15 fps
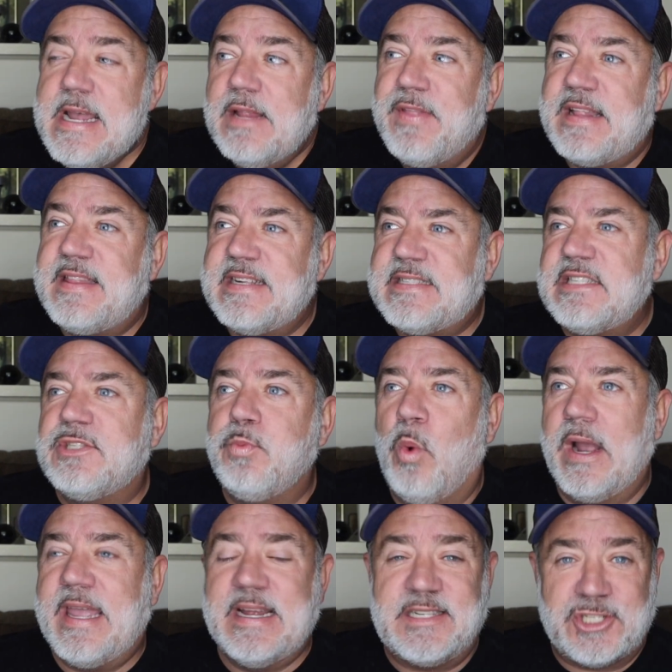Like this is
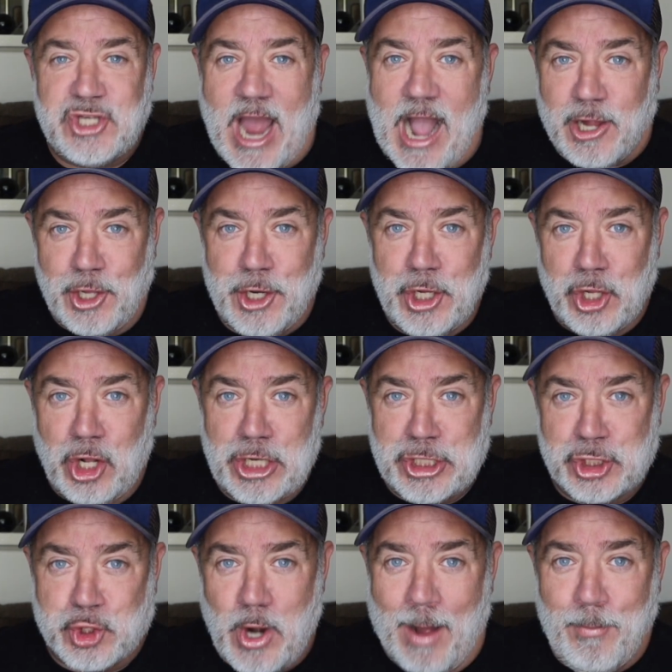what gets Jaclyn Hill into
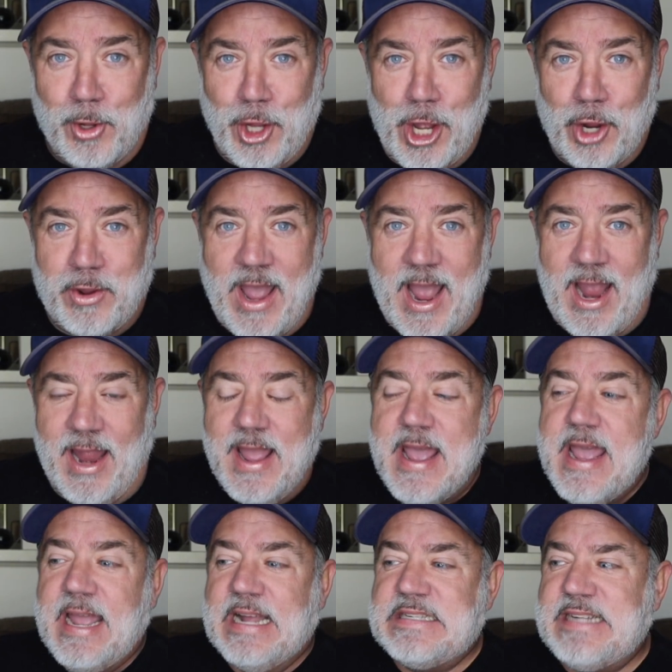trouble, okay?
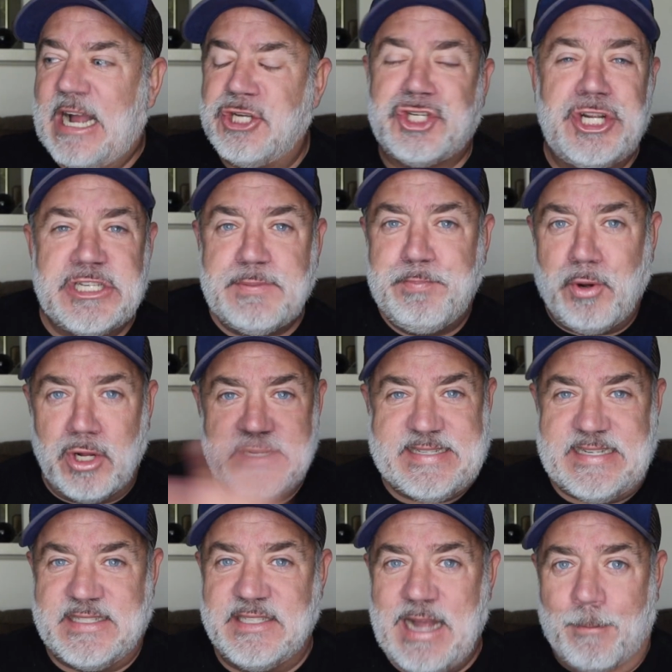Is that she just pulls
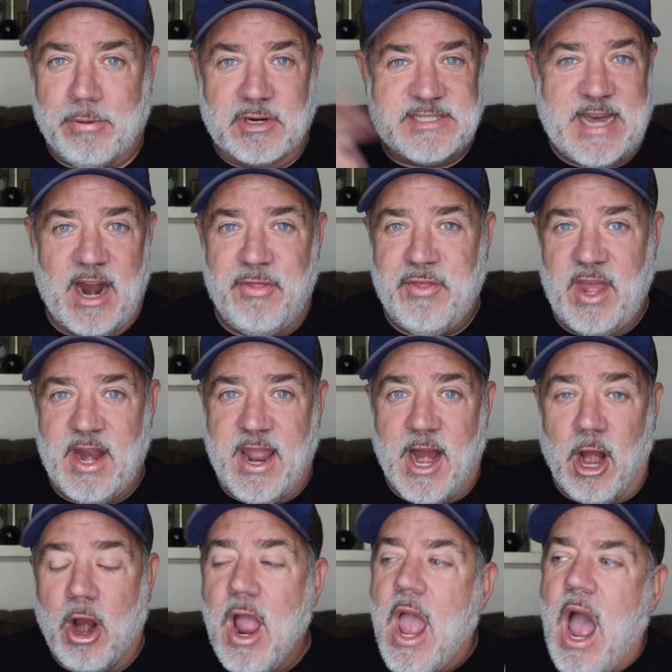these numbers out of thin
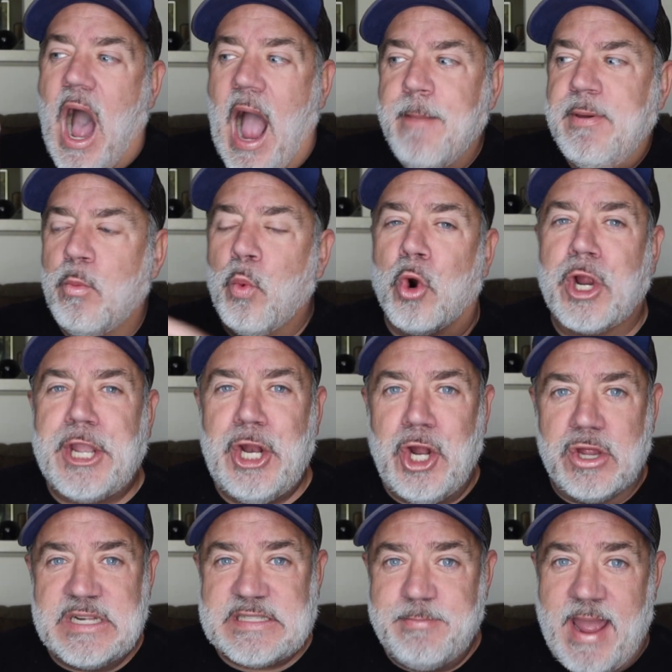air. I've been working
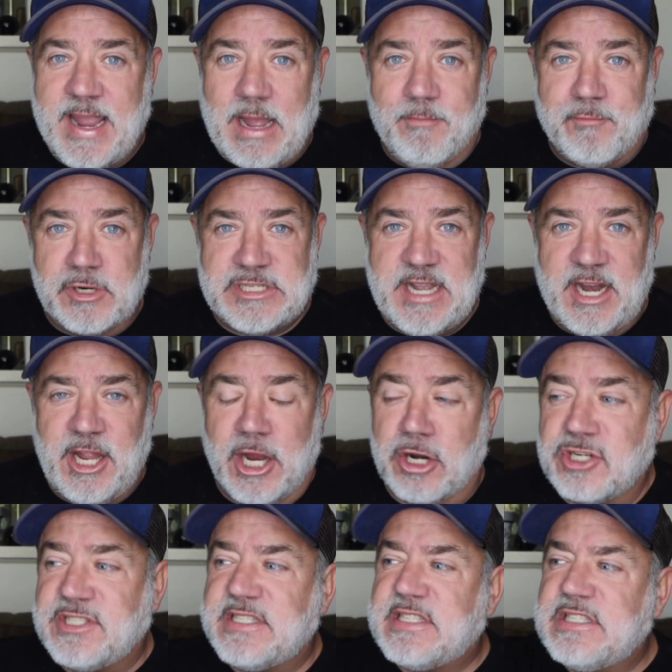on this makeup for 10
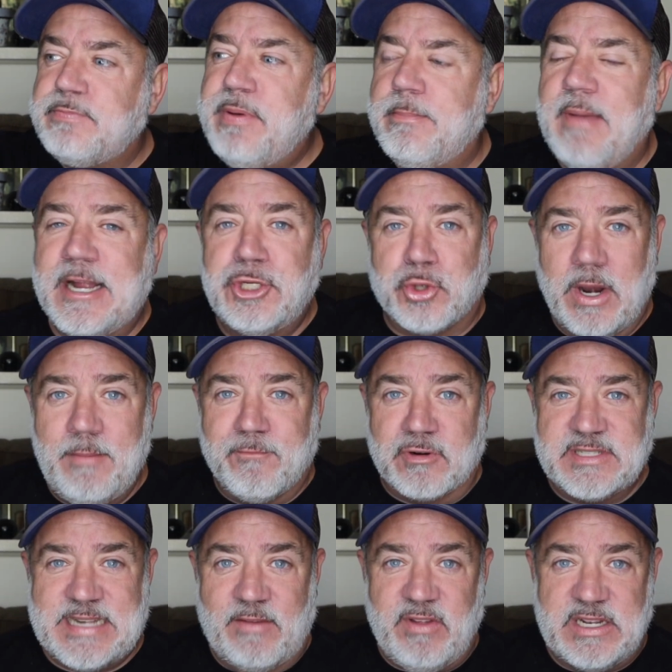years. This has been my dream for
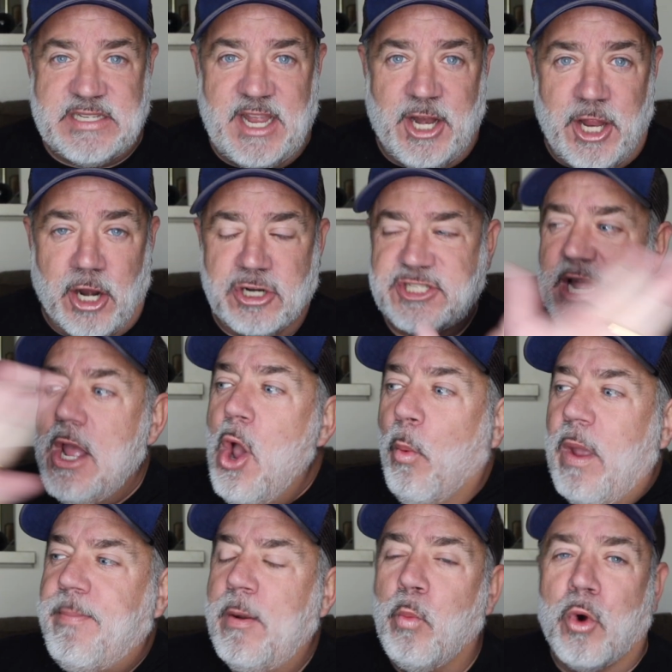17 years.
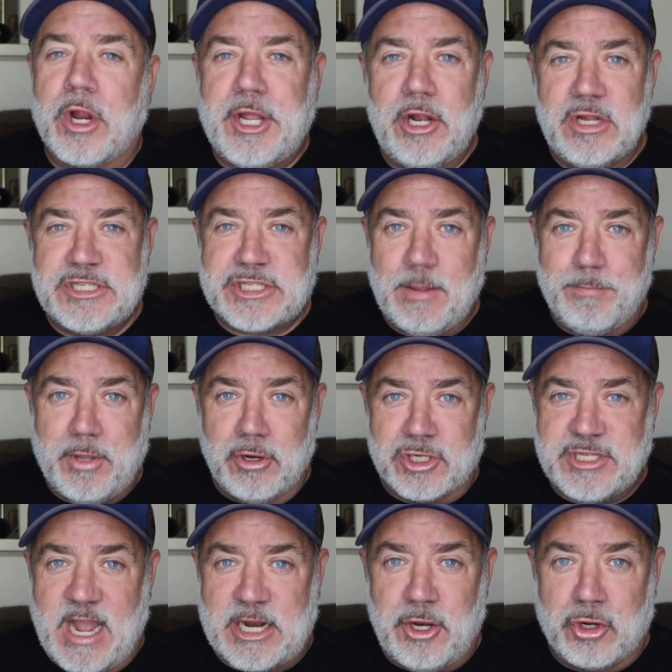We've been working on this computer
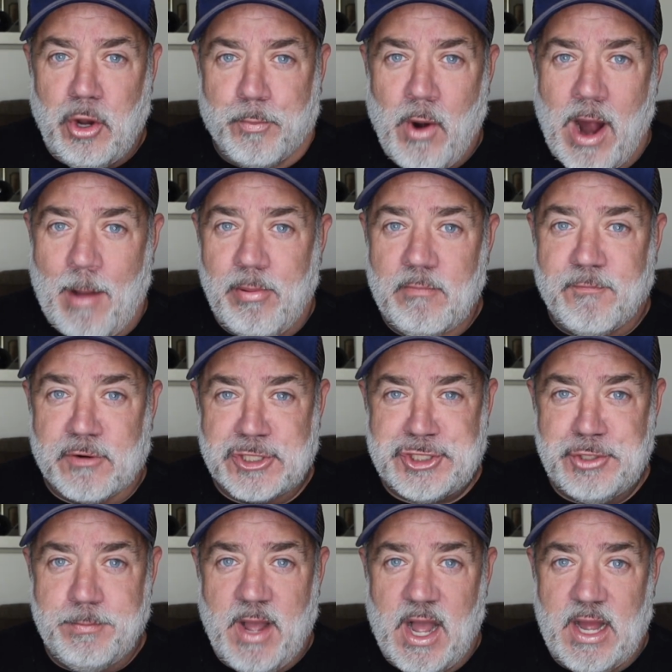technical problem for
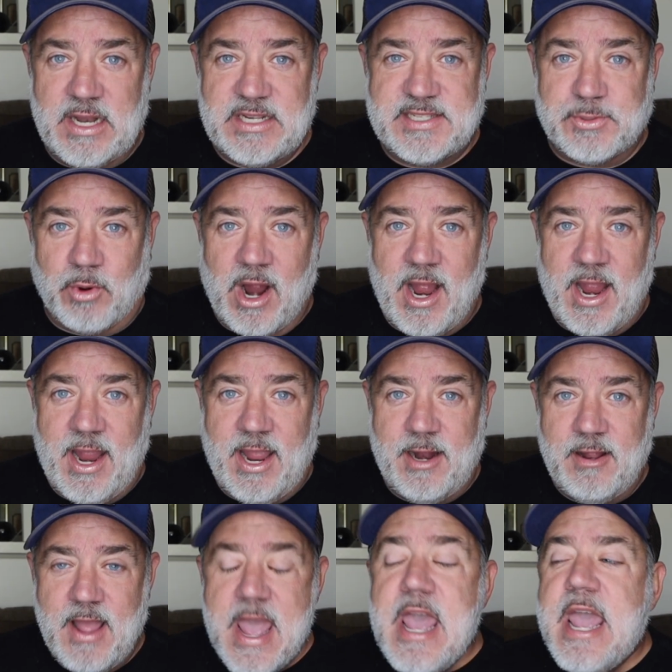two months,
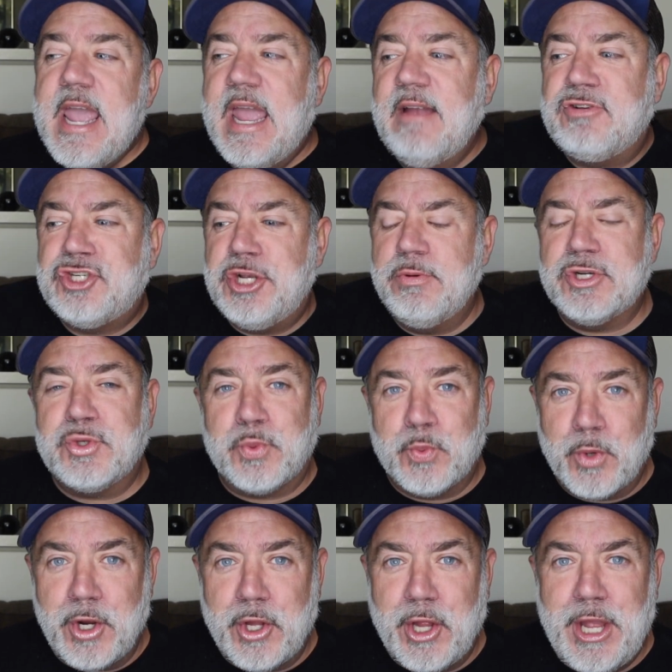right? If she was
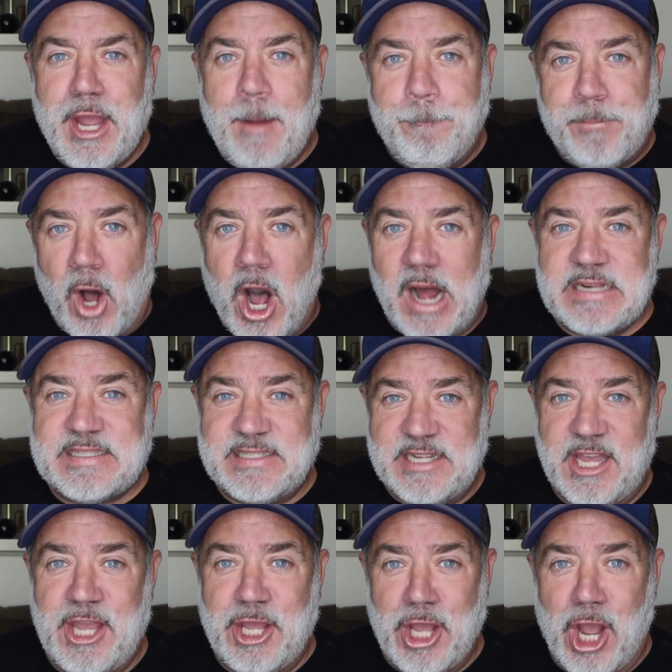really a boss
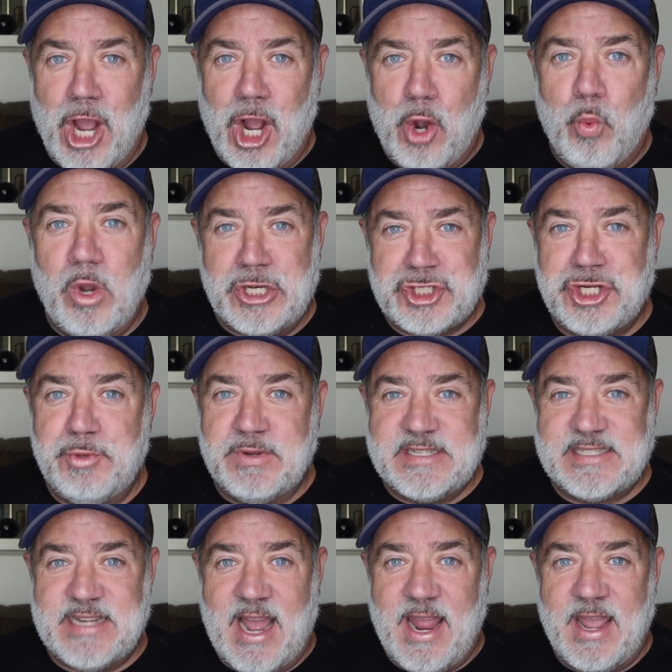CEO, what she would
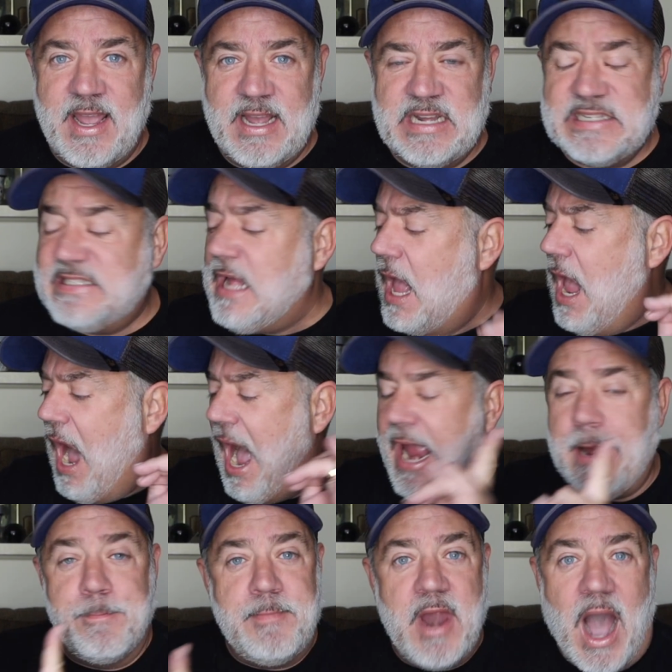say is, I
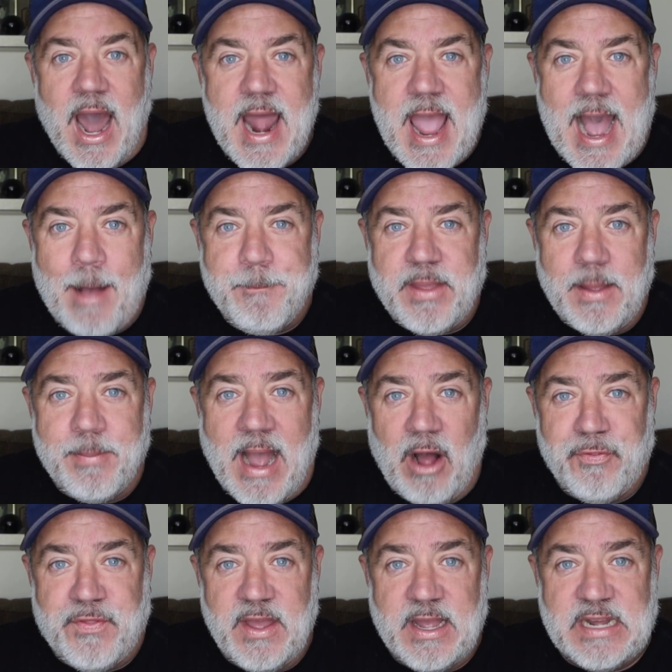am not happy
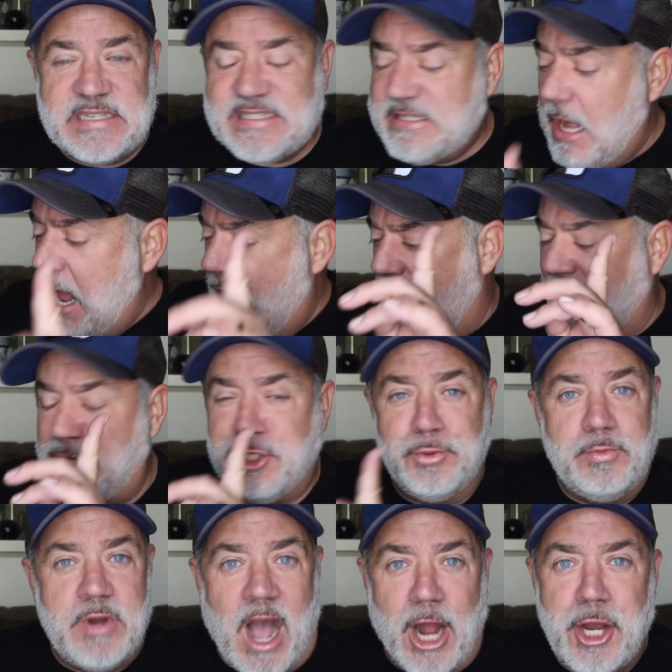about this. I do
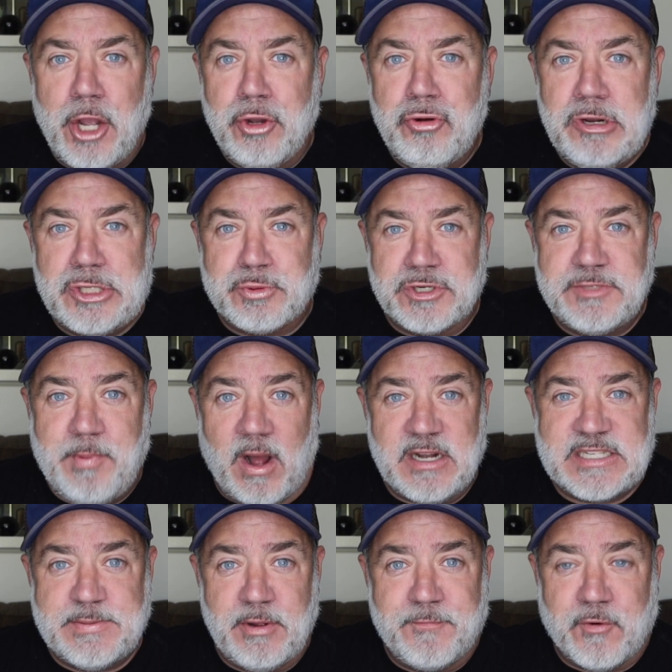not know who is
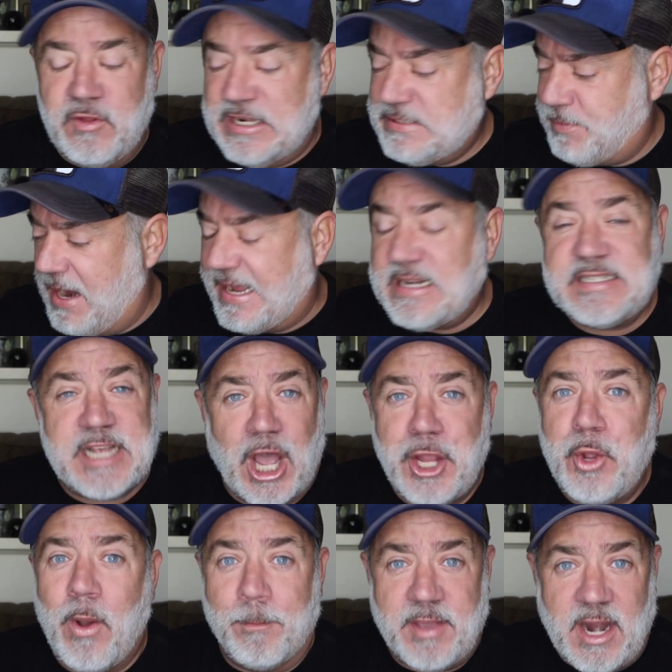responsible for this, but I can tell
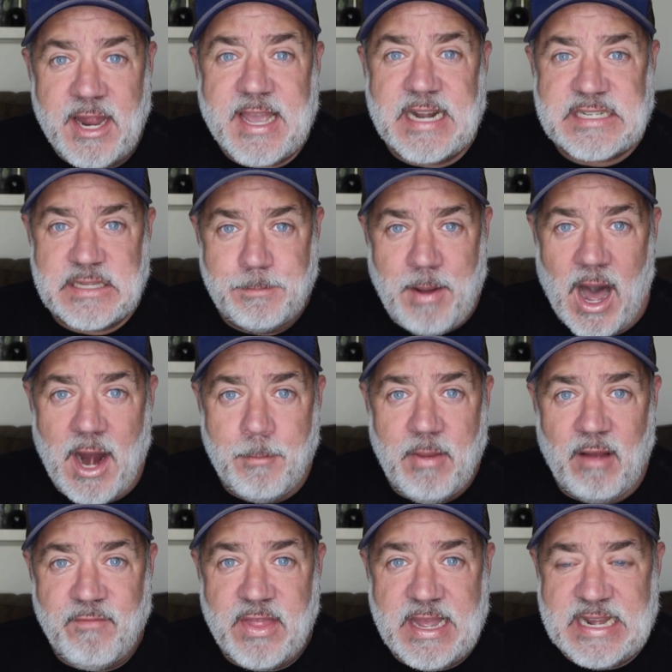you I'm going to get to the bottom
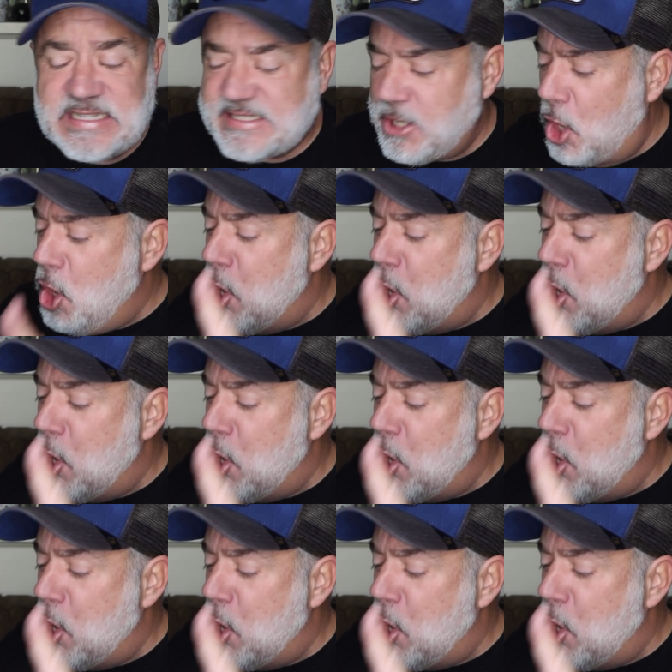of this.